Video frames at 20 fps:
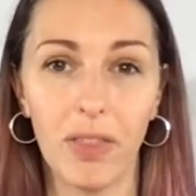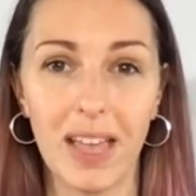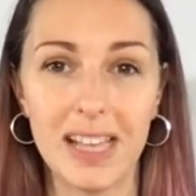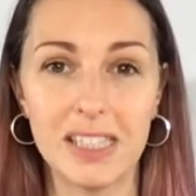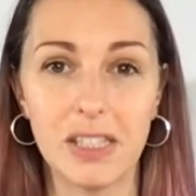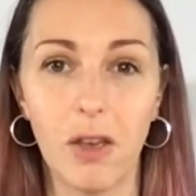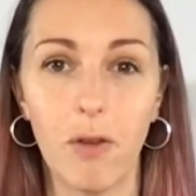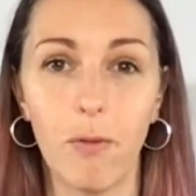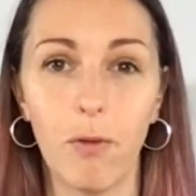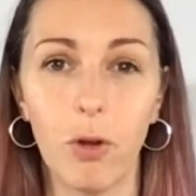
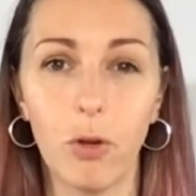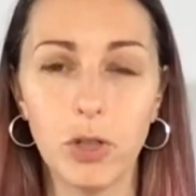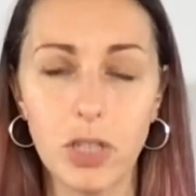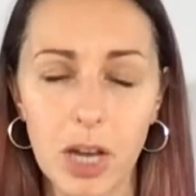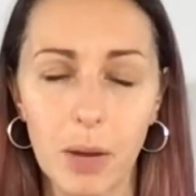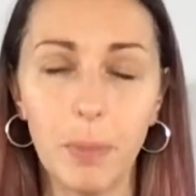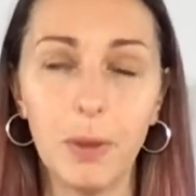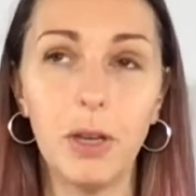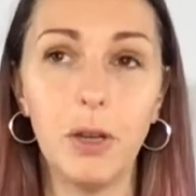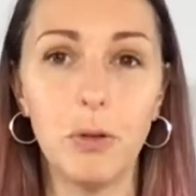That's
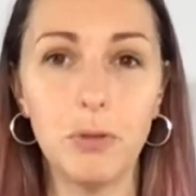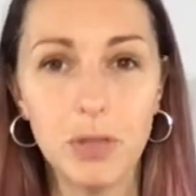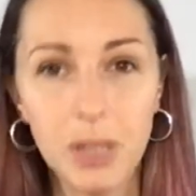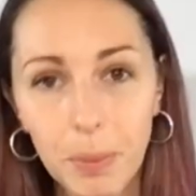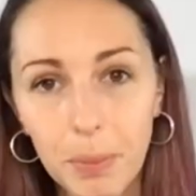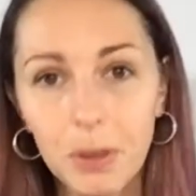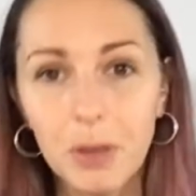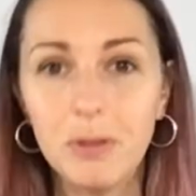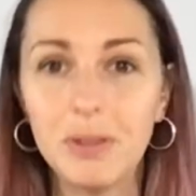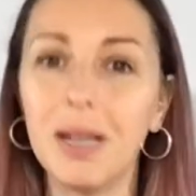w
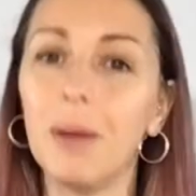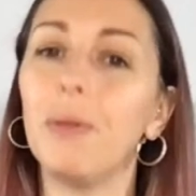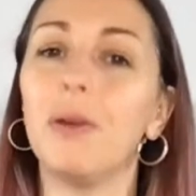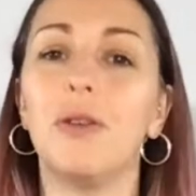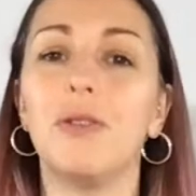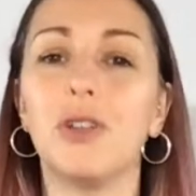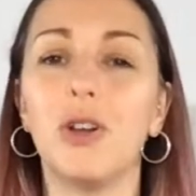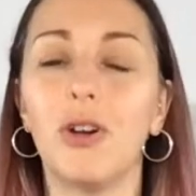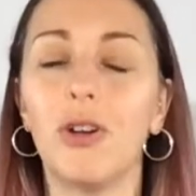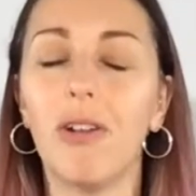w
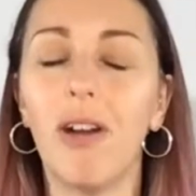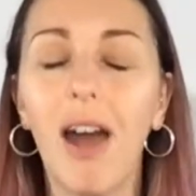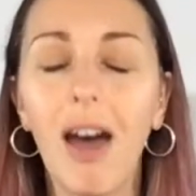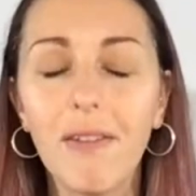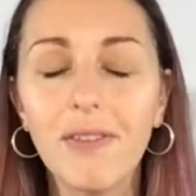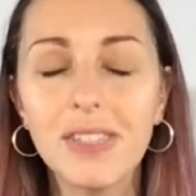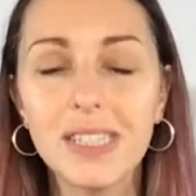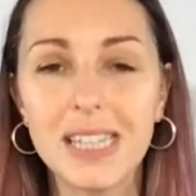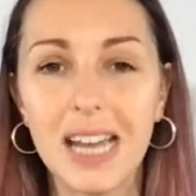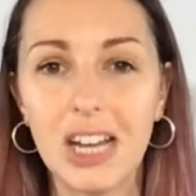w dot
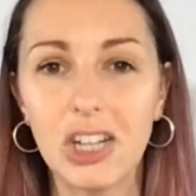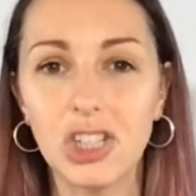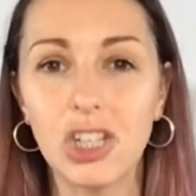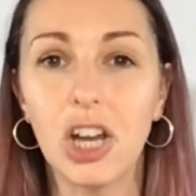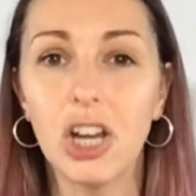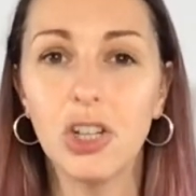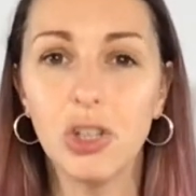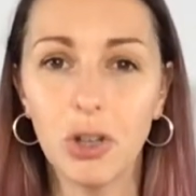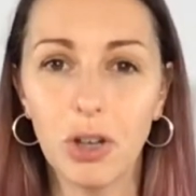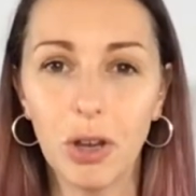craft stash
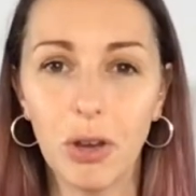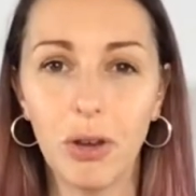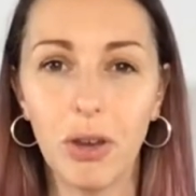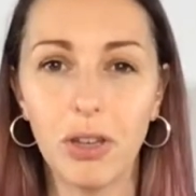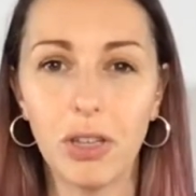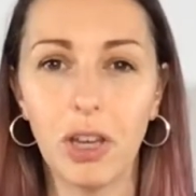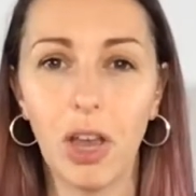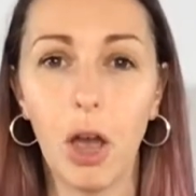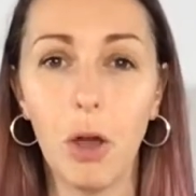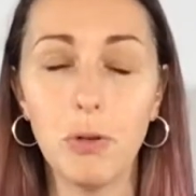dot
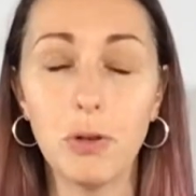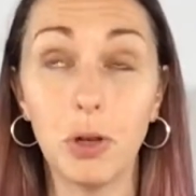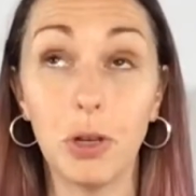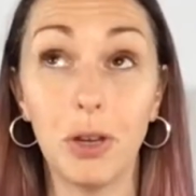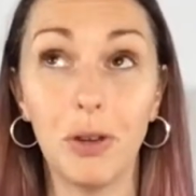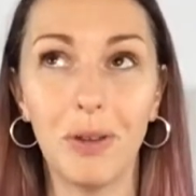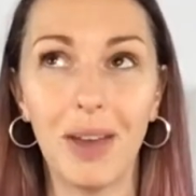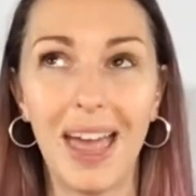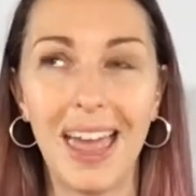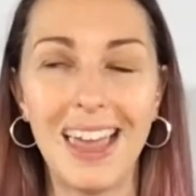co dot
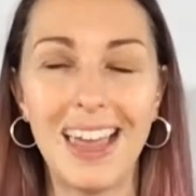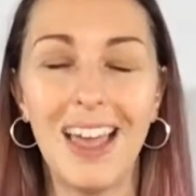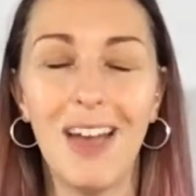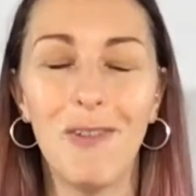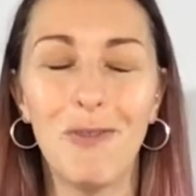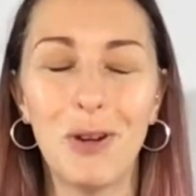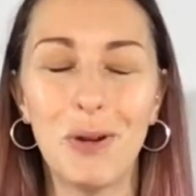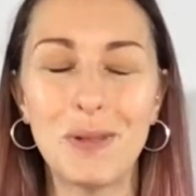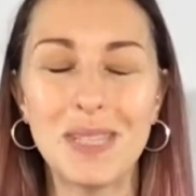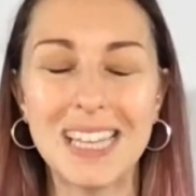u k
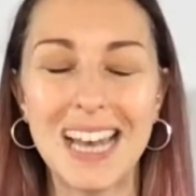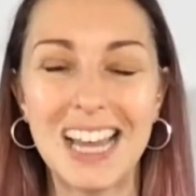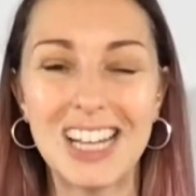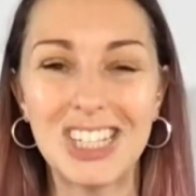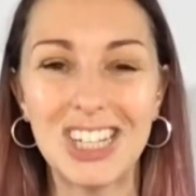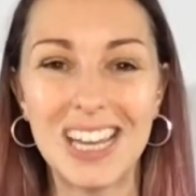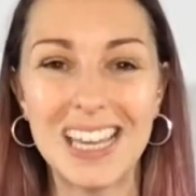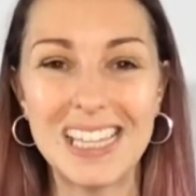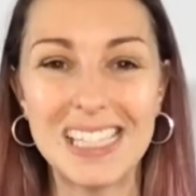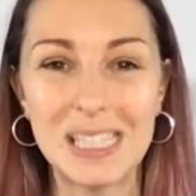forward
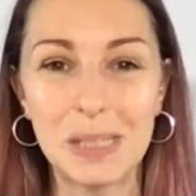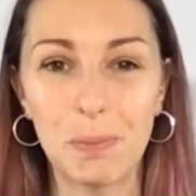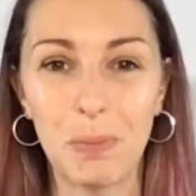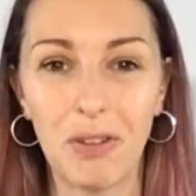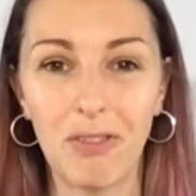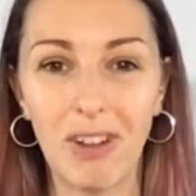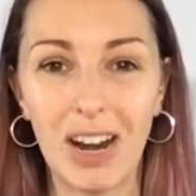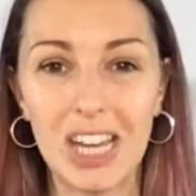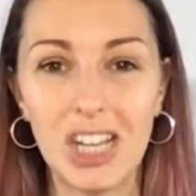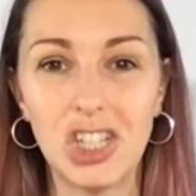slash
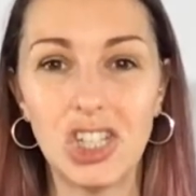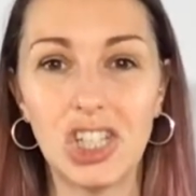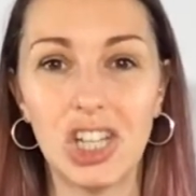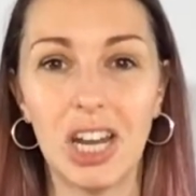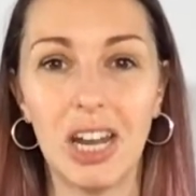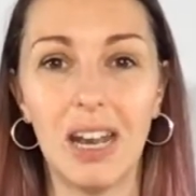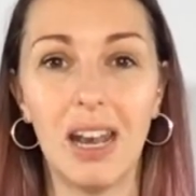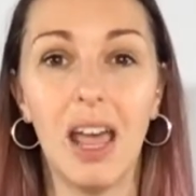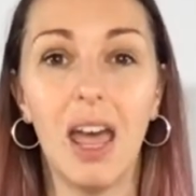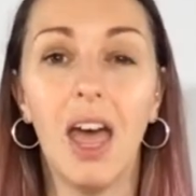
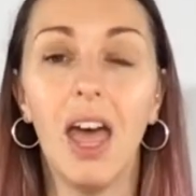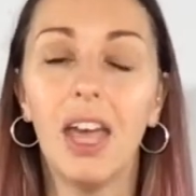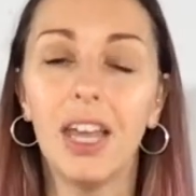inspiration.